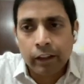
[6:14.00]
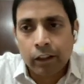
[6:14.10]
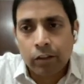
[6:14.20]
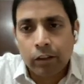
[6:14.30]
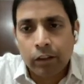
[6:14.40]

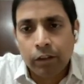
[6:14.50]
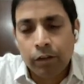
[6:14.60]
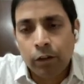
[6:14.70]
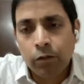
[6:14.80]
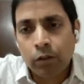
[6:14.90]
Now, if
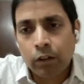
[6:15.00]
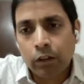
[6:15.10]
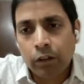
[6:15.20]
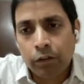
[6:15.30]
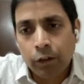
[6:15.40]
you
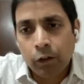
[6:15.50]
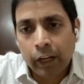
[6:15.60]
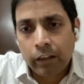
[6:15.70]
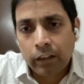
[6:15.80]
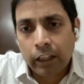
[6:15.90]
look
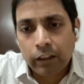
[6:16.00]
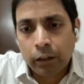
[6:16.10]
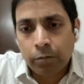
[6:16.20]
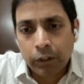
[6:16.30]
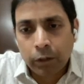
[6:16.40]
at
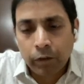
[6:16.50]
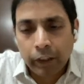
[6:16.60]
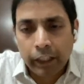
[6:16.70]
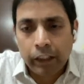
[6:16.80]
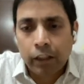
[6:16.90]
some of the
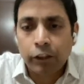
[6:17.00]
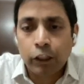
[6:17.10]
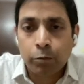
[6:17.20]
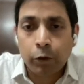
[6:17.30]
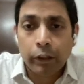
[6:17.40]
data which
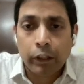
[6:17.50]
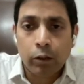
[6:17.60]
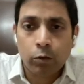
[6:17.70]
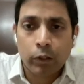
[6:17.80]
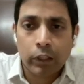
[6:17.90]
is pointing
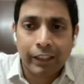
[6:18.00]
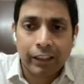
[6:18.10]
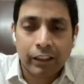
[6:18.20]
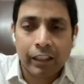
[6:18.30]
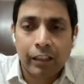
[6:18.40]
towards that
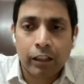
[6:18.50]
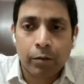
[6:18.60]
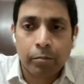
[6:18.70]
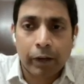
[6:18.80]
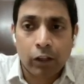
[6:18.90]
the sales
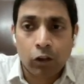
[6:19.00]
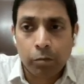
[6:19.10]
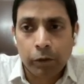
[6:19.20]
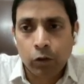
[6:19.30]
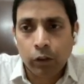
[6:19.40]
rep might
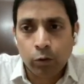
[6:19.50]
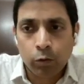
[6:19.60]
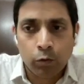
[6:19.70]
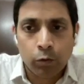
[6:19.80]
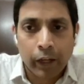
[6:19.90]
not be doing
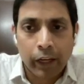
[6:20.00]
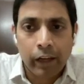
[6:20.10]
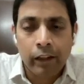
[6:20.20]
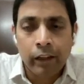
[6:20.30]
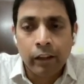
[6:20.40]
too well,
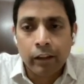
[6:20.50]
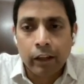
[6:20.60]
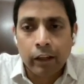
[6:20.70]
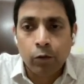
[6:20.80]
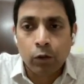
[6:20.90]

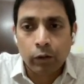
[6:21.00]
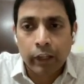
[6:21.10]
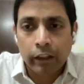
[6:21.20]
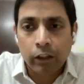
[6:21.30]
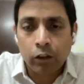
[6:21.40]
and you want to
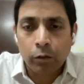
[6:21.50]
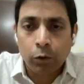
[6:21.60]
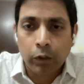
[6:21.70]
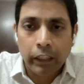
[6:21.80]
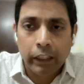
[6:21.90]
get into
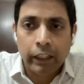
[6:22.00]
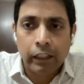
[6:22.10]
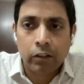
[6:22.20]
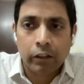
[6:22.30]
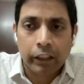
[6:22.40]
more
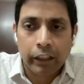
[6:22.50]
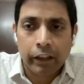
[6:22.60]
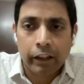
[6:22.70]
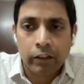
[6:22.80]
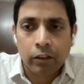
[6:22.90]
details or
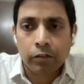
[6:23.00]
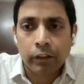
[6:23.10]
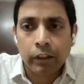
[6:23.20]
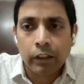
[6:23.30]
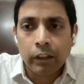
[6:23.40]
nitty-gritties of
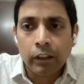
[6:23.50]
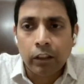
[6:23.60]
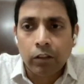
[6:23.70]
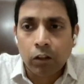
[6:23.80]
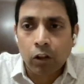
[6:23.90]
it,
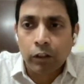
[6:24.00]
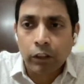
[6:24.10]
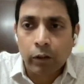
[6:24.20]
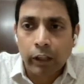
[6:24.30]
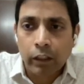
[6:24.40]
you can always
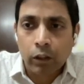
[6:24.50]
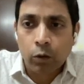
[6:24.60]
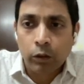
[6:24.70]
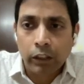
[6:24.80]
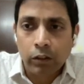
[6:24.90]
look at the
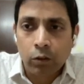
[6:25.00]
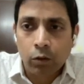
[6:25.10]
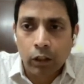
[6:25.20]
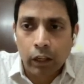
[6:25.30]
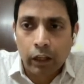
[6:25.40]
coaching
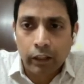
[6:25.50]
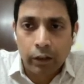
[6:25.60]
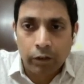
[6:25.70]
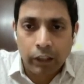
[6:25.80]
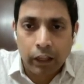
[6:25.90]
scorecard
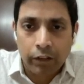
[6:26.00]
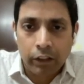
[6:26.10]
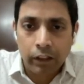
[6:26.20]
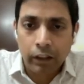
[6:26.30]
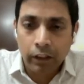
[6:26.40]
that we have here.